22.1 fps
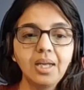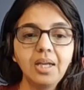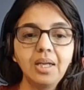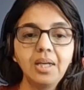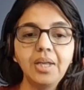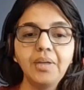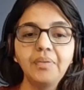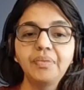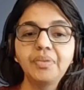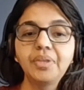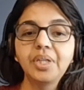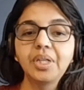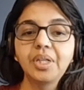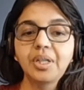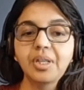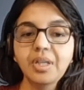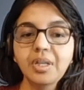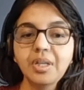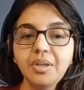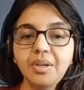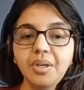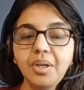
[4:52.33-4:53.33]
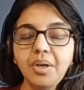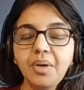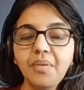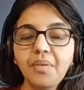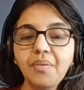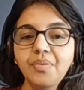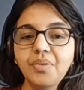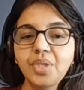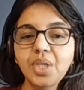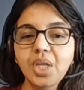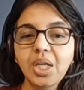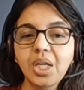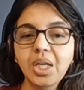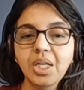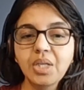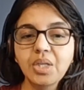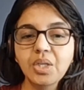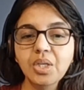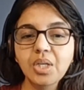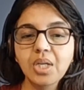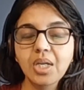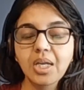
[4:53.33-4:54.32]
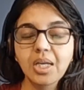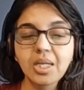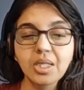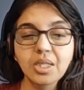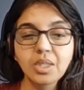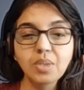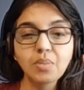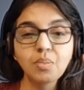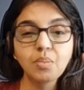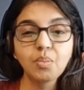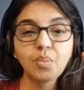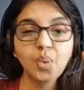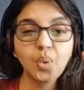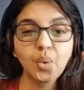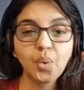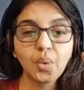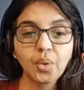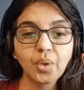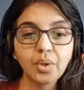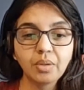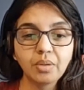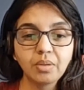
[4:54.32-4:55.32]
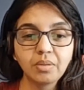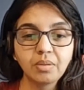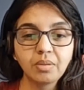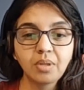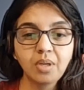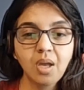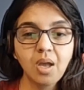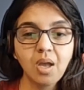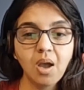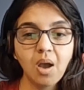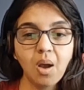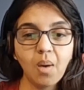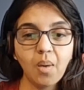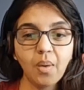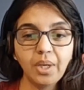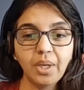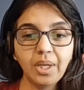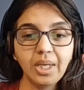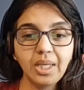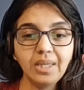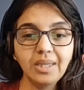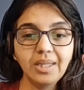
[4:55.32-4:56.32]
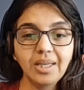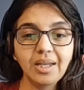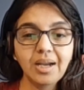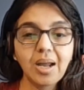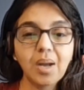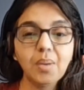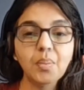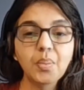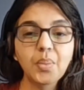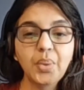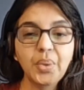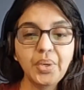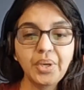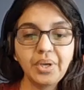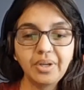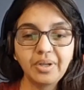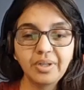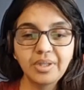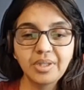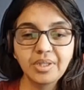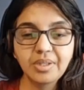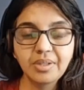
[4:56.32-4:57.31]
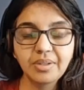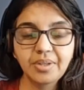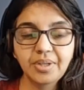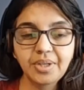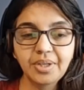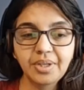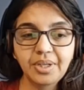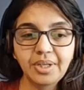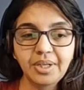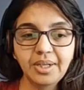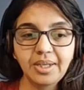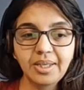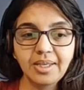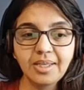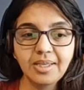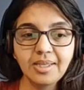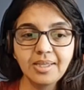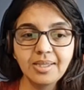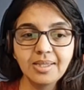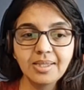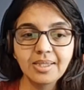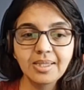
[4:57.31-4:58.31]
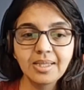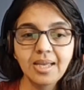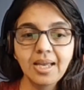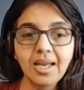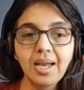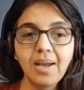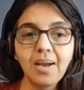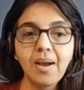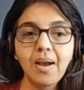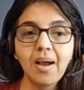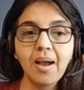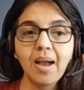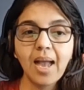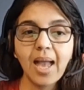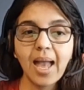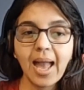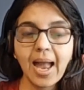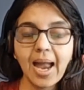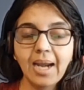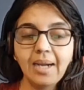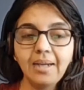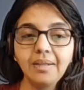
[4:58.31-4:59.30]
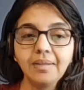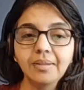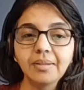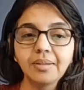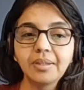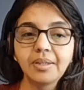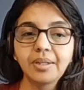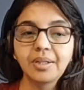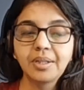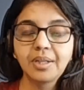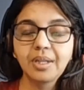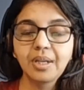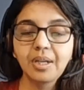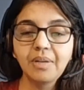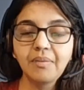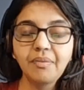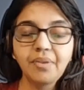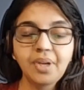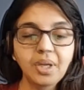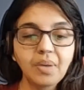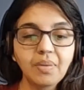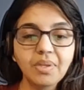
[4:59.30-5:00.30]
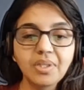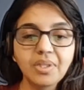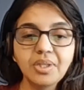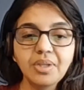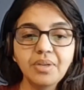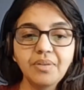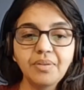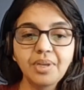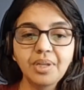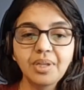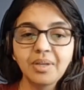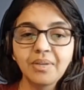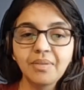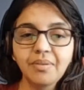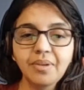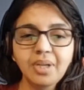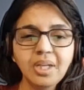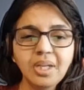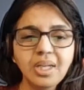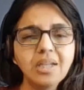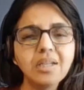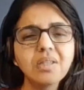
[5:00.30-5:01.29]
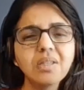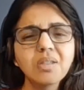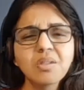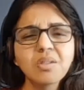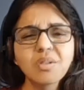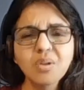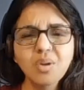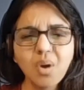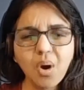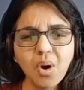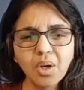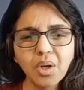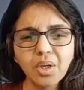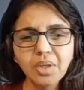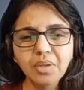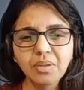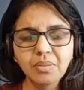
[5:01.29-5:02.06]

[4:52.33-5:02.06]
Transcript: If the degree of change is more, okay, there are more uncertainties, and the frequency of delivery is not